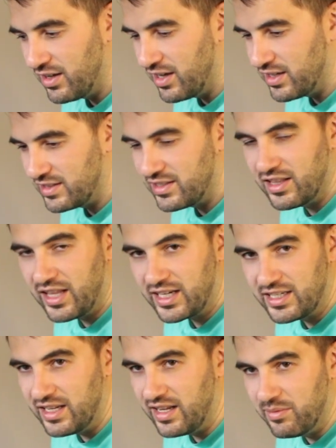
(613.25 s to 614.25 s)

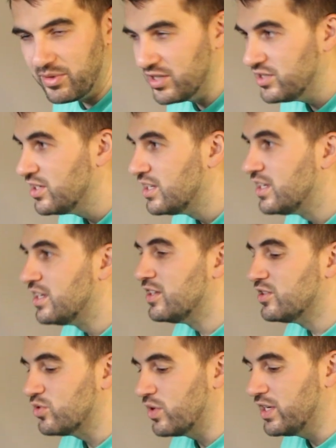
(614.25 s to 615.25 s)
selected image.
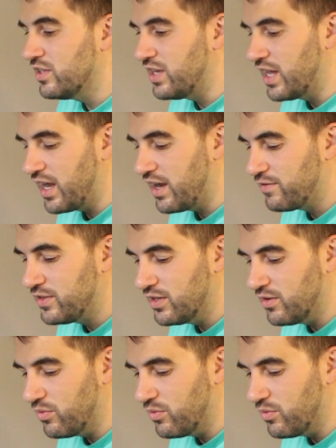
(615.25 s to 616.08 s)
So I didn't have to,